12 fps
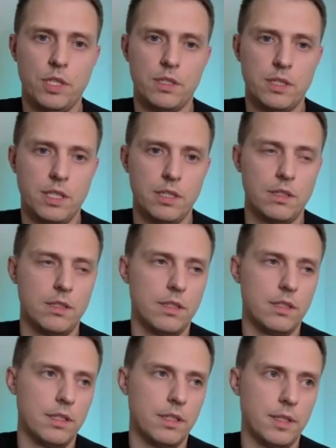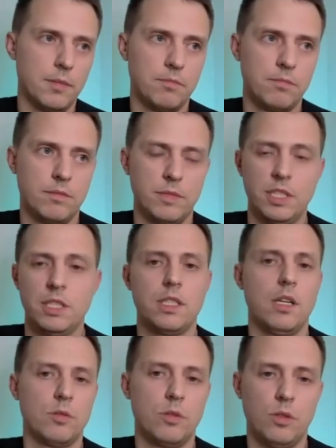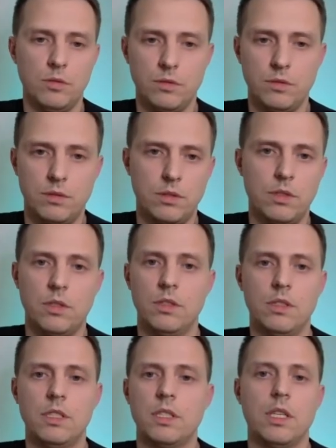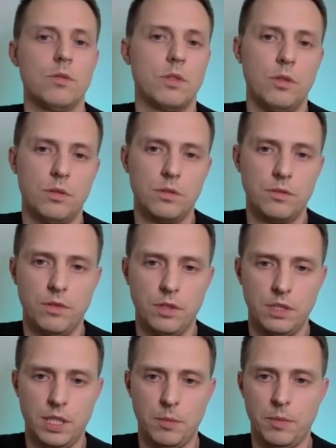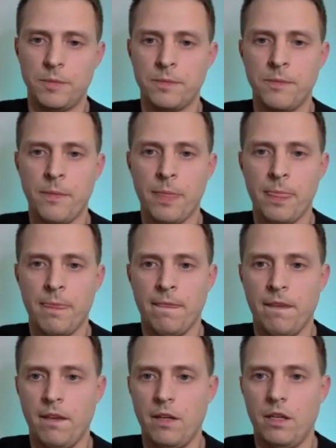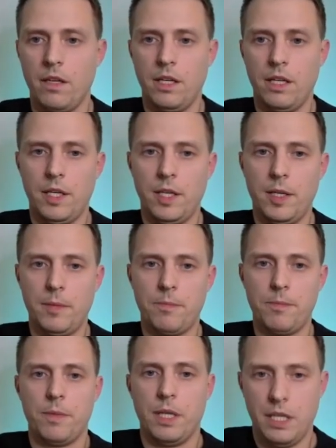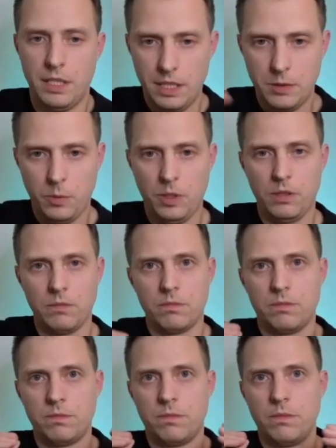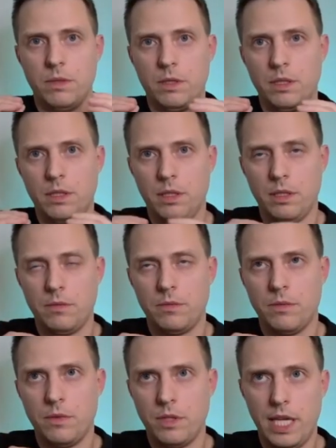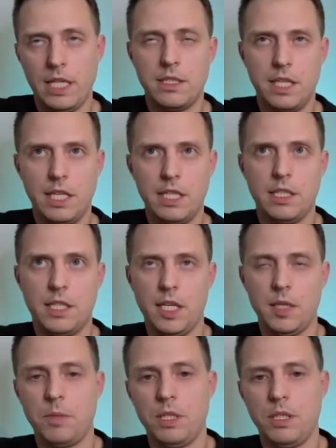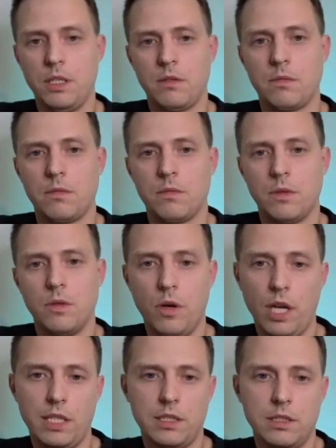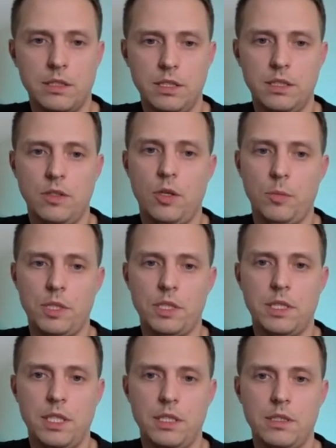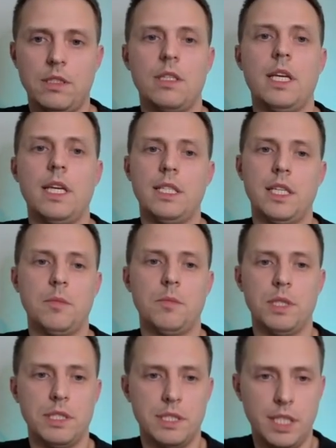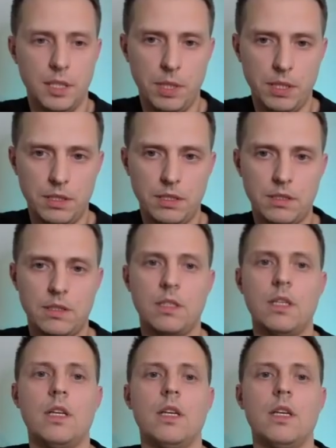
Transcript: you can send a discount code, for example. And as well, that data can be collected in Omnisend and can be segmented.